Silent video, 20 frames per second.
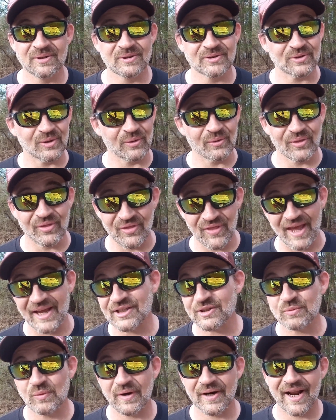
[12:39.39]
So
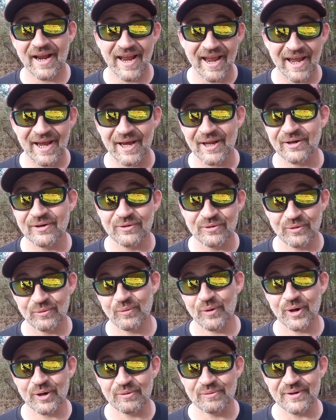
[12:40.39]
that's what I had to
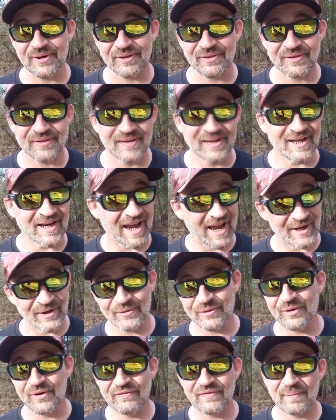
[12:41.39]
work with. And I
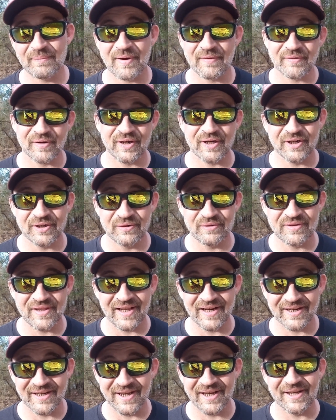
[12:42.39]
don't know if I'm ever going to do
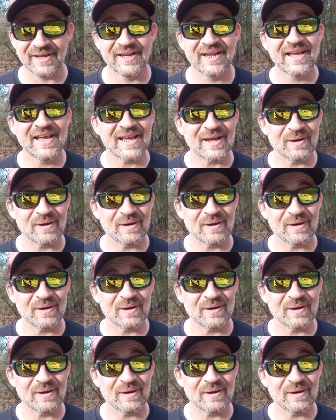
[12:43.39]
that again.